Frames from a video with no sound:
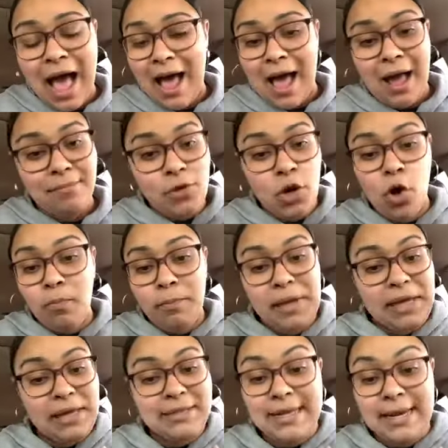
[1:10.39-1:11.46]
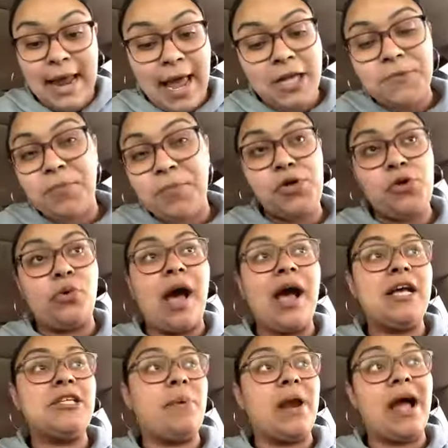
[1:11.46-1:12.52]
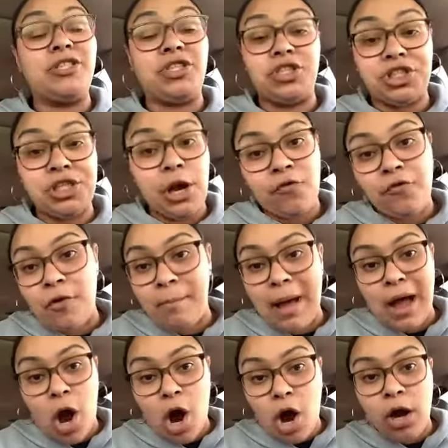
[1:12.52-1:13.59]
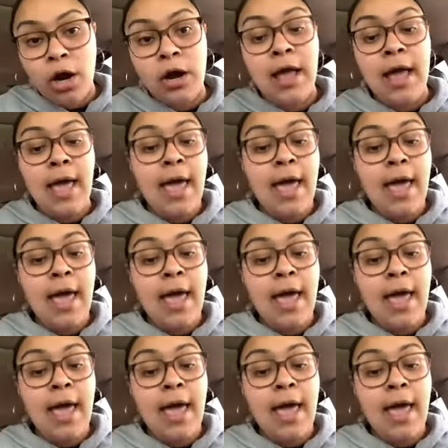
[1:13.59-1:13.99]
I, I'm no means an expert, you guys, but I just share from my heart.